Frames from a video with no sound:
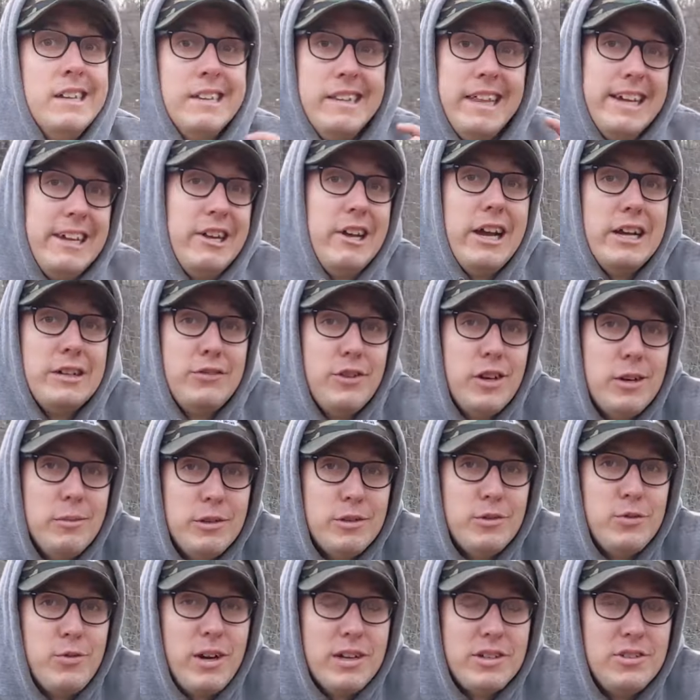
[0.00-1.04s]
Thank you guys very
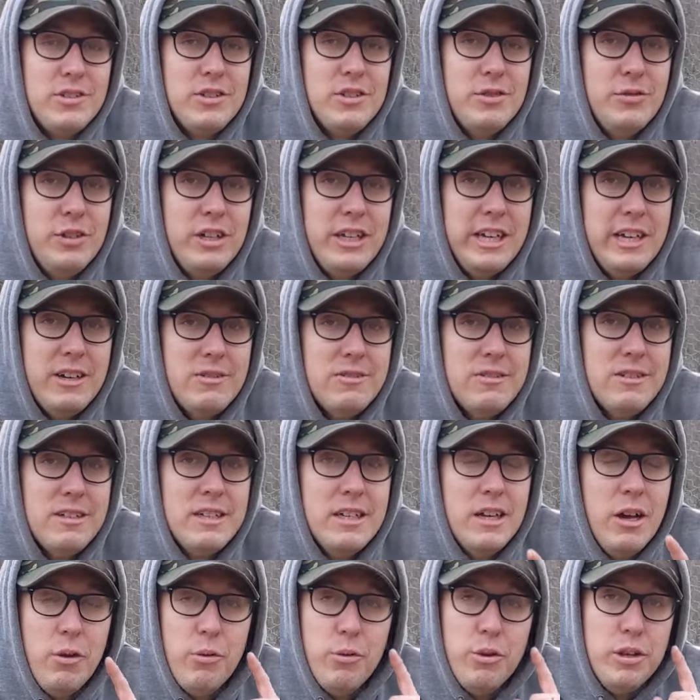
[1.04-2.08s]
much for watching this video.
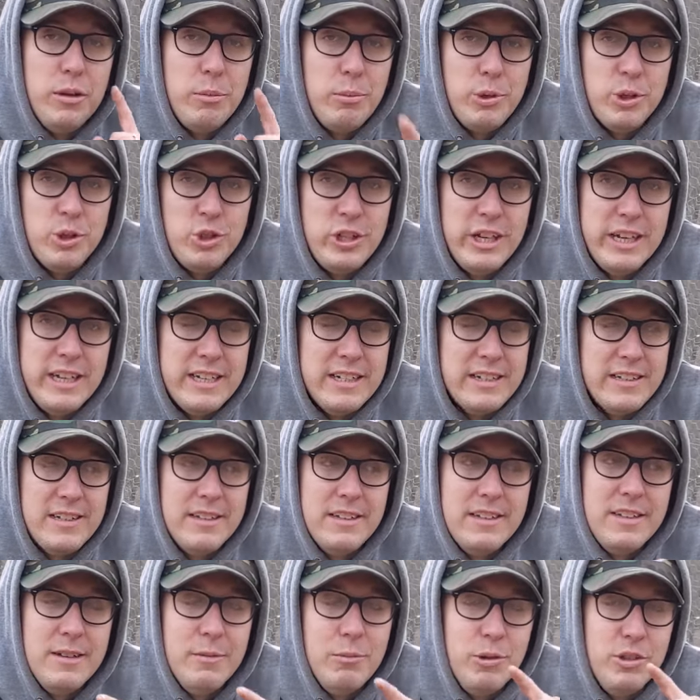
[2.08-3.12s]
I really appreciate it.
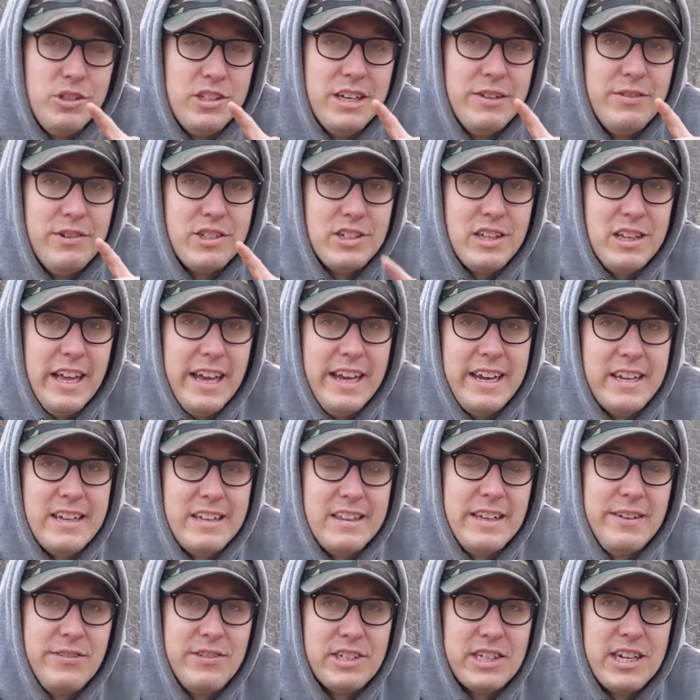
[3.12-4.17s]
Please give us a like,
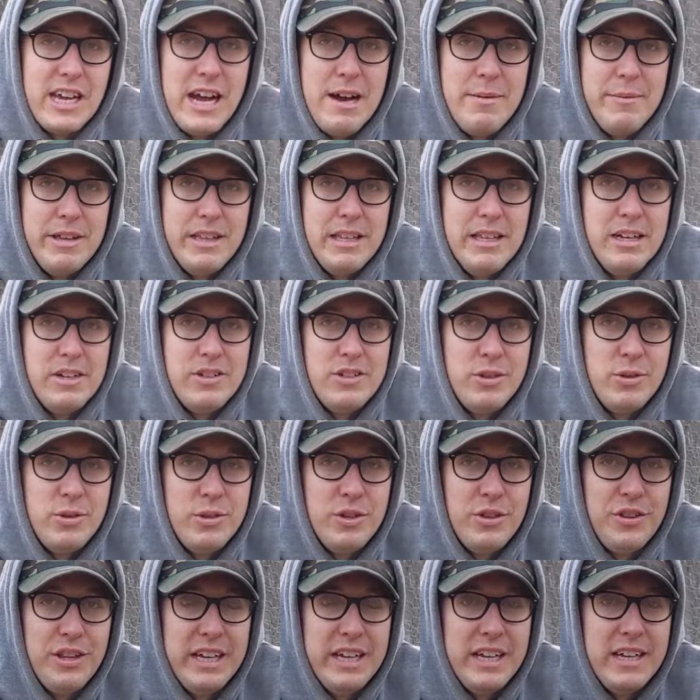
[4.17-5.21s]
leave us a comment, let us know
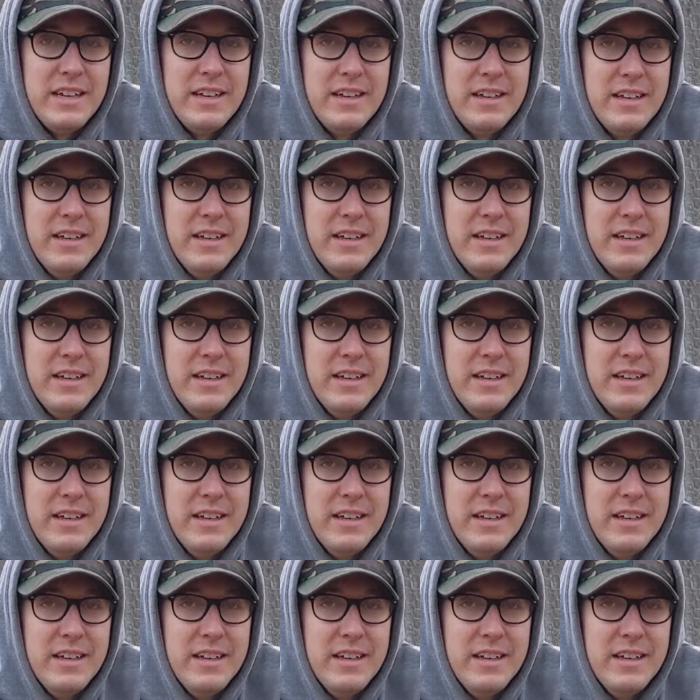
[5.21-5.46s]
what you think.